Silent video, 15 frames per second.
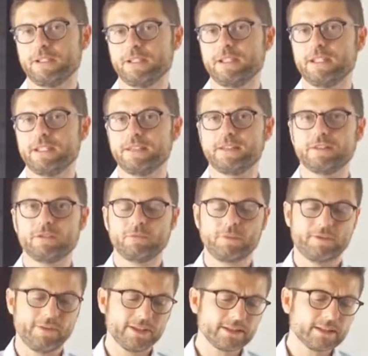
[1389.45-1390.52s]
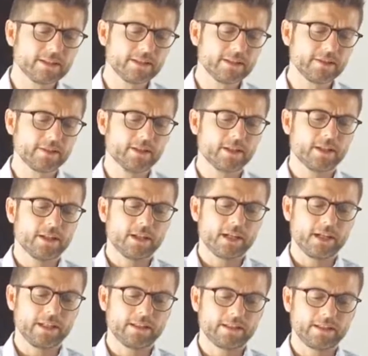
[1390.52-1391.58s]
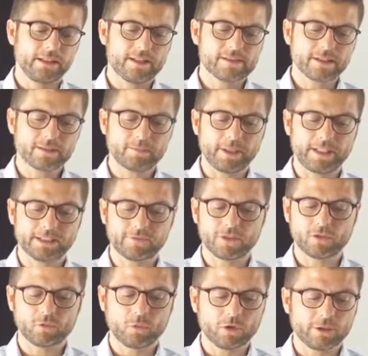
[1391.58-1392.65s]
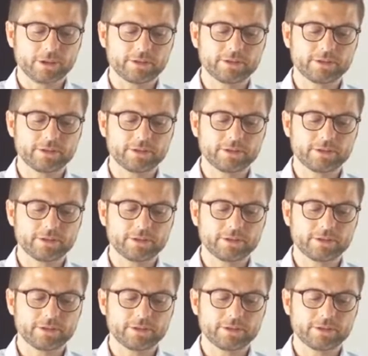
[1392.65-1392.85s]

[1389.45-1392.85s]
need to be visited. And it's a space that was